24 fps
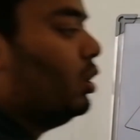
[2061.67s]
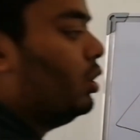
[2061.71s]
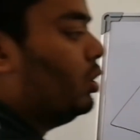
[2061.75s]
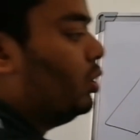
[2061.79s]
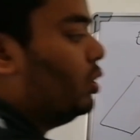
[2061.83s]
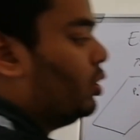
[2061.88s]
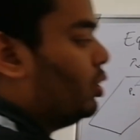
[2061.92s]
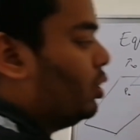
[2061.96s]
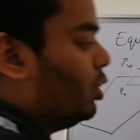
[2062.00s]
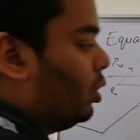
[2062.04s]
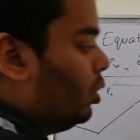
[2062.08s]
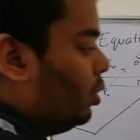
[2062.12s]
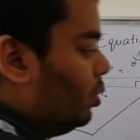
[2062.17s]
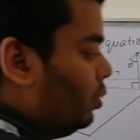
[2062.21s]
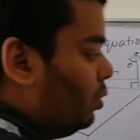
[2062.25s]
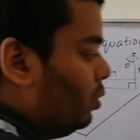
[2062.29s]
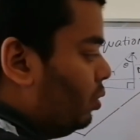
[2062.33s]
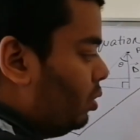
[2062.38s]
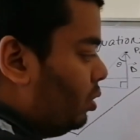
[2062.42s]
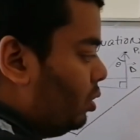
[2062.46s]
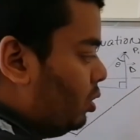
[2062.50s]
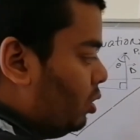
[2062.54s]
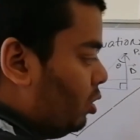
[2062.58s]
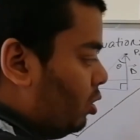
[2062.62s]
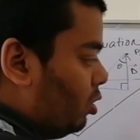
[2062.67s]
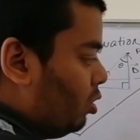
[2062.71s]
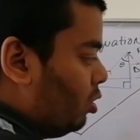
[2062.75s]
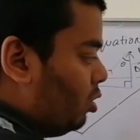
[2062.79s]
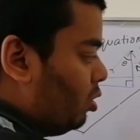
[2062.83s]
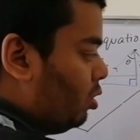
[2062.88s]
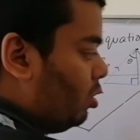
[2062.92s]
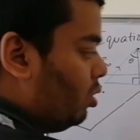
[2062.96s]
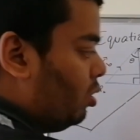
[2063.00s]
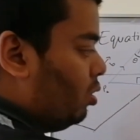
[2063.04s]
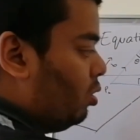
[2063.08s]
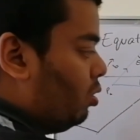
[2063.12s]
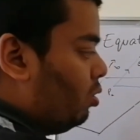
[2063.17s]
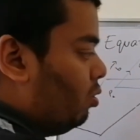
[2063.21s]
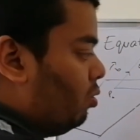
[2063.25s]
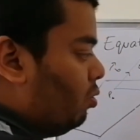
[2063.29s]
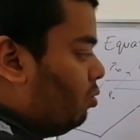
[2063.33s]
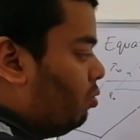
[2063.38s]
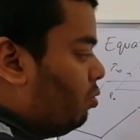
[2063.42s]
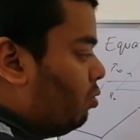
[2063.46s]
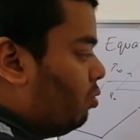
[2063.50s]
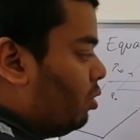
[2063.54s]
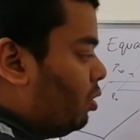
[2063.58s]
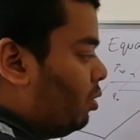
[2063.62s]
So
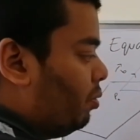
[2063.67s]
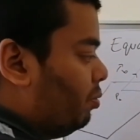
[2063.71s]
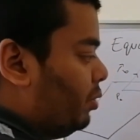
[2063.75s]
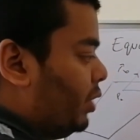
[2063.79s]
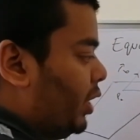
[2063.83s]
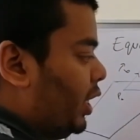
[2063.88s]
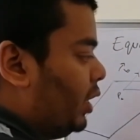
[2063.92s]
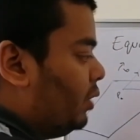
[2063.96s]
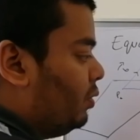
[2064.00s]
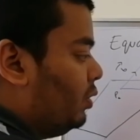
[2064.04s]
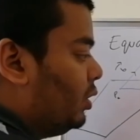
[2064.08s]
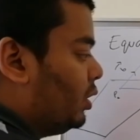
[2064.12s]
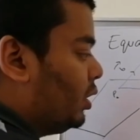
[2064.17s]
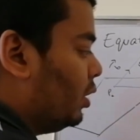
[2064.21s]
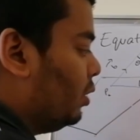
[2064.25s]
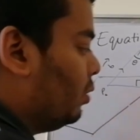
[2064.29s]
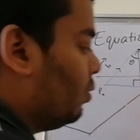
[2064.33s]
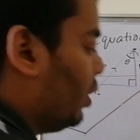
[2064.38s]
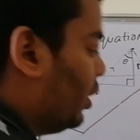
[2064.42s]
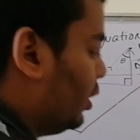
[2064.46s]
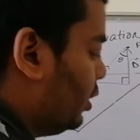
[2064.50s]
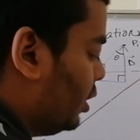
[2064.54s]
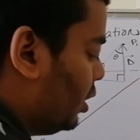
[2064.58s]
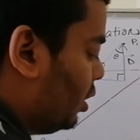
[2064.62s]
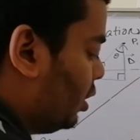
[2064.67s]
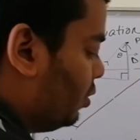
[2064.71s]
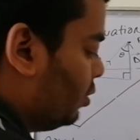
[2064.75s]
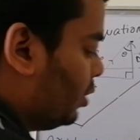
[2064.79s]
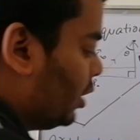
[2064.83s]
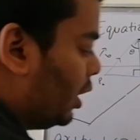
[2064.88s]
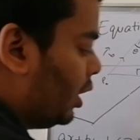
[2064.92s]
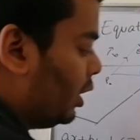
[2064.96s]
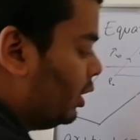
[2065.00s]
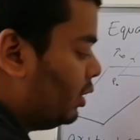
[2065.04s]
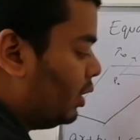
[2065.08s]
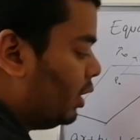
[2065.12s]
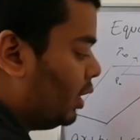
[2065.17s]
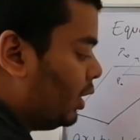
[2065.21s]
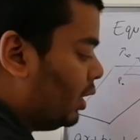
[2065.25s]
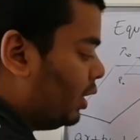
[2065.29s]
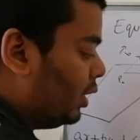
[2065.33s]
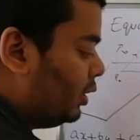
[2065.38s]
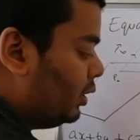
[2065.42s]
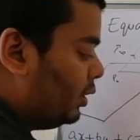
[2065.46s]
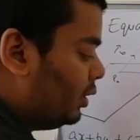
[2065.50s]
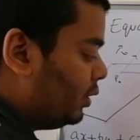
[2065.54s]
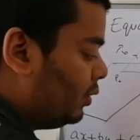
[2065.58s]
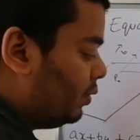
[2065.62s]
from there, we can write down that
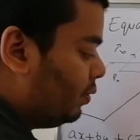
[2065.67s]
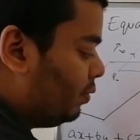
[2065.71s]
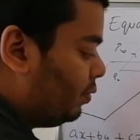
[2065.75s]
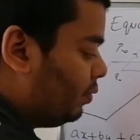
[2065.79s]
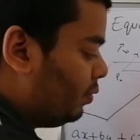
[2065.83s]
as,